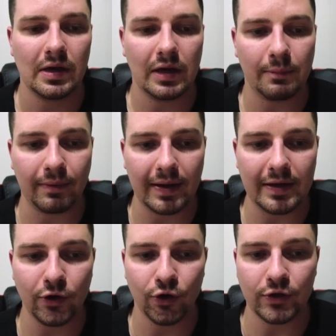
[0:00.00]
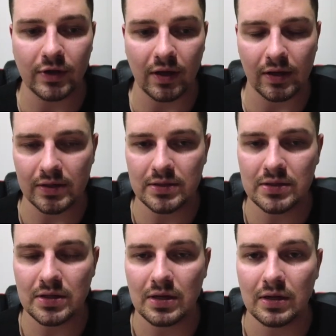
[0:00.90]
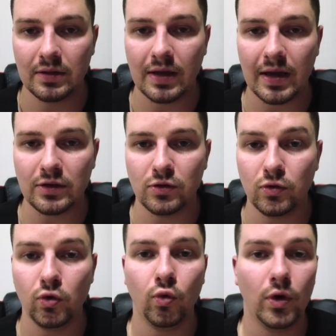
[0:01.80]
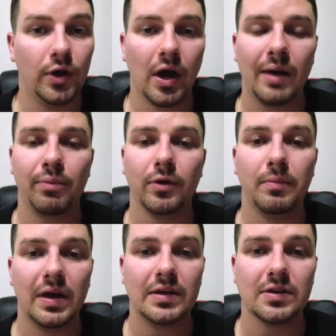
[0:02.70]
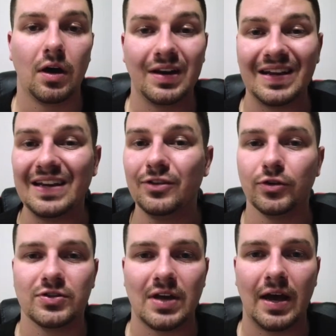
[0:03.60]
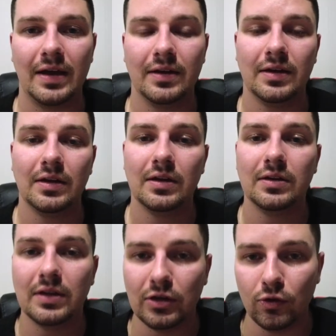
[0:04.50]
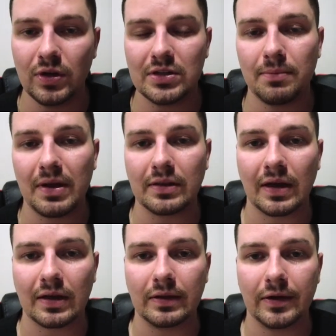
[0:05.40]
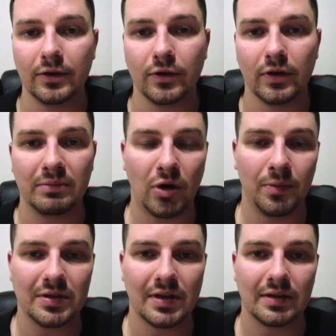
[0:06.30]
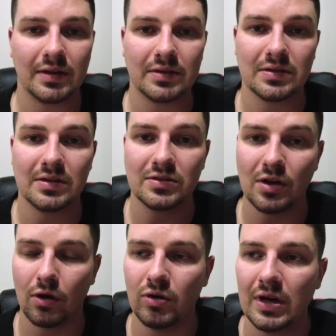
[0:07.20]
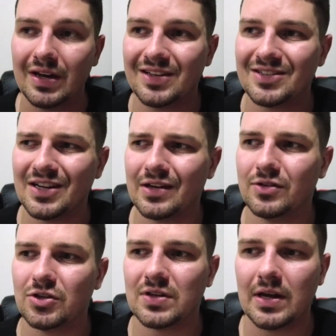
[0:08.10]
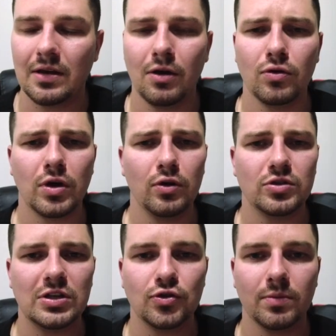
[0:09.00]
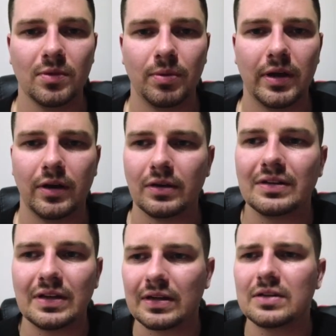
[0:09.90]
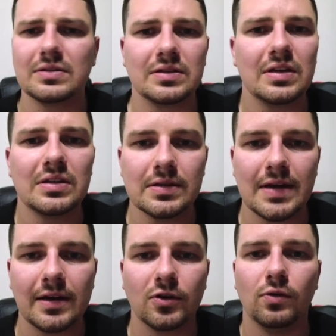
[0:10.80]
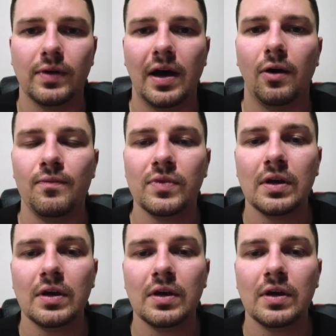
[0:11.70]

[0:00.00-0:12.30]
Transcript: a player does that you would not permit on either side, then you need to make that clear during moments like this. And so instead of just saying, oh, coach, he tripped the player, like it's a technical foul.